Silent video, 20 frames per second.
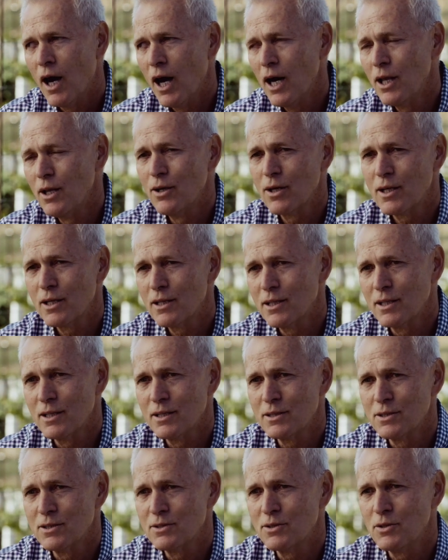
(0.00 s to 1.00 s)
I look at
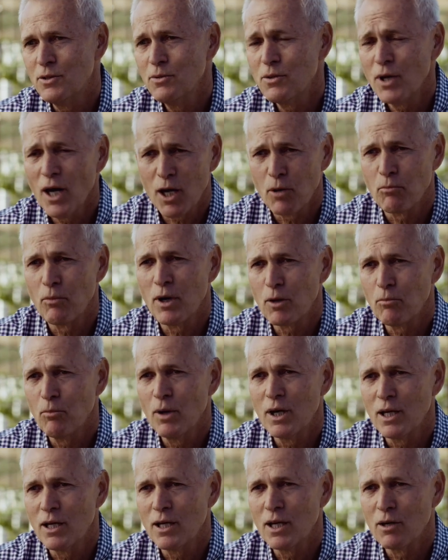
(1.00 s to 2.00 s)
this as you got to make
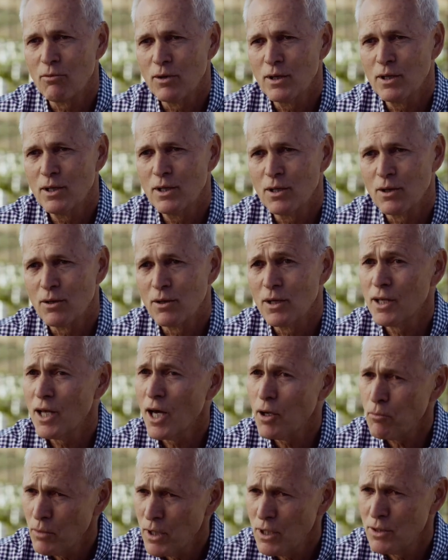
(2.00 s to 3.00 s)
money every year, and
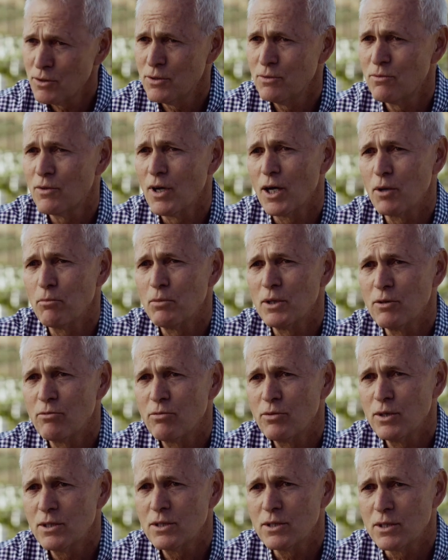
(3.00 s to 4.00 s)
that means you've got to be
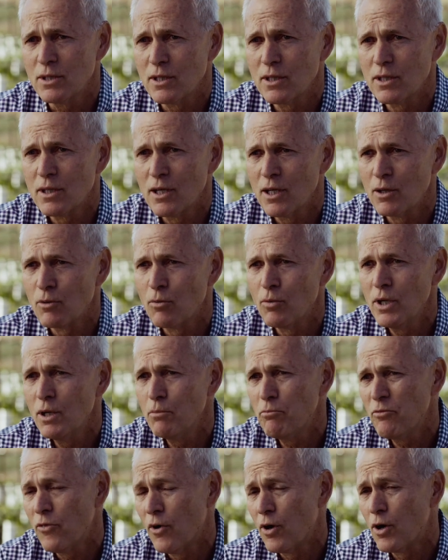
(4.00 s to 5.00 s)
efficient. And
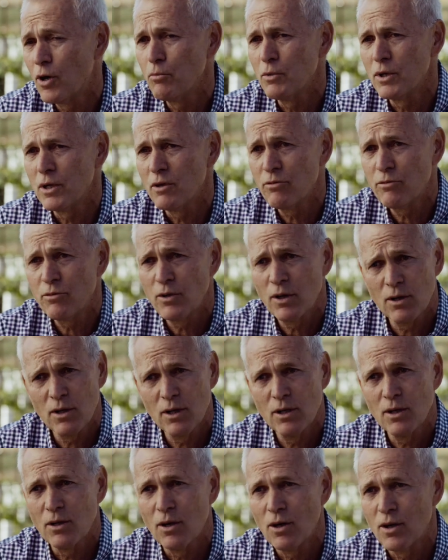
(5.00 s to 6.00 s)
we farm in a
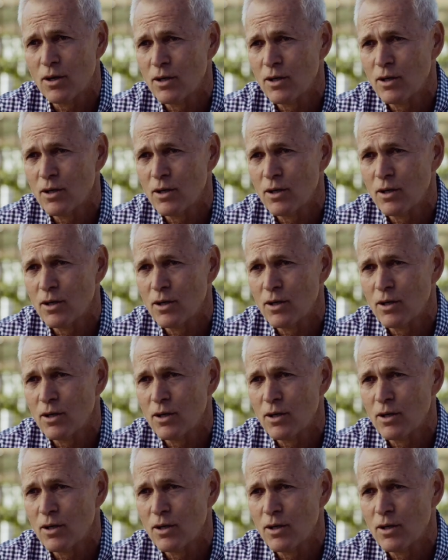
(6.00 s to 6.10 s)
fairly